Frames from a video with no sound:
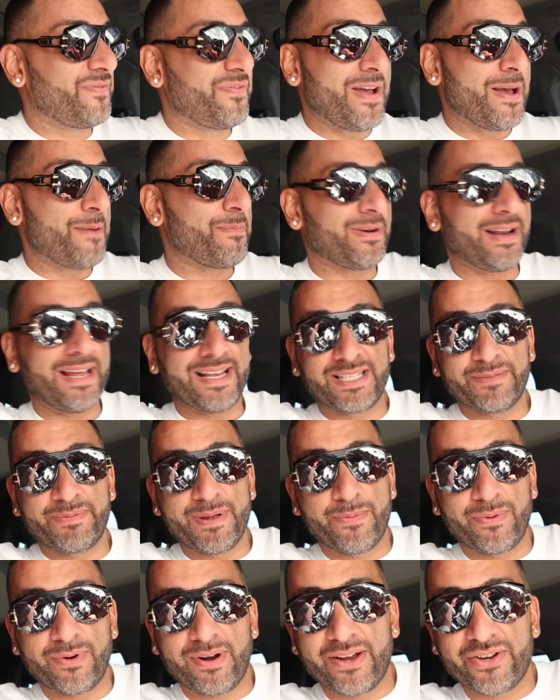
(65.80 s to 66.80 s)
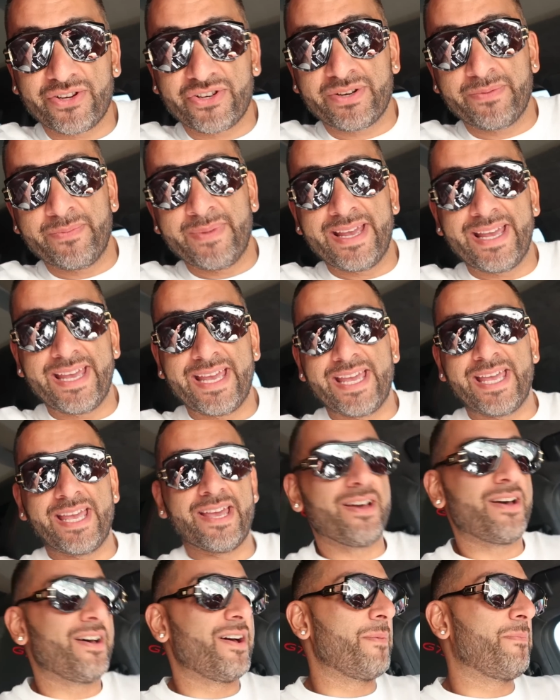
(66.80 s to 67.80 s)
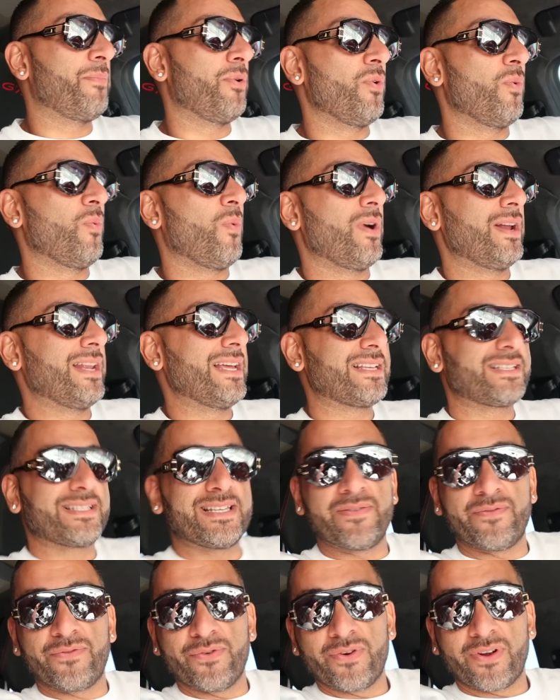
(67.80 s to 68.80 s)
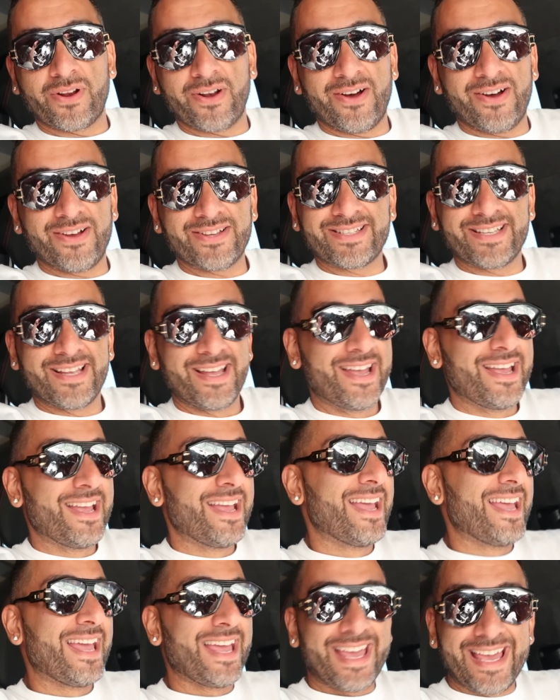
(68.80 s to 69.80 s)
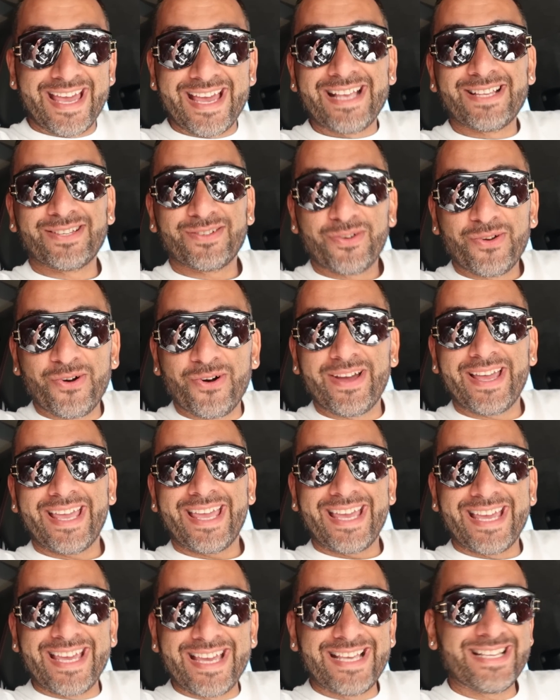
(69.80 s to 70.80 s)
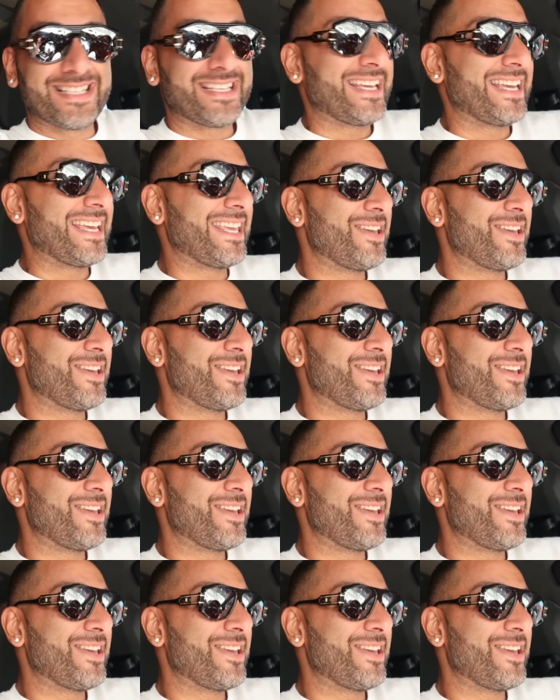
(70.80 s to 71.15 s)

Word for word: fair play to people like Shmee, uh, Paul Wallace, Seen Through Glass it is not easy.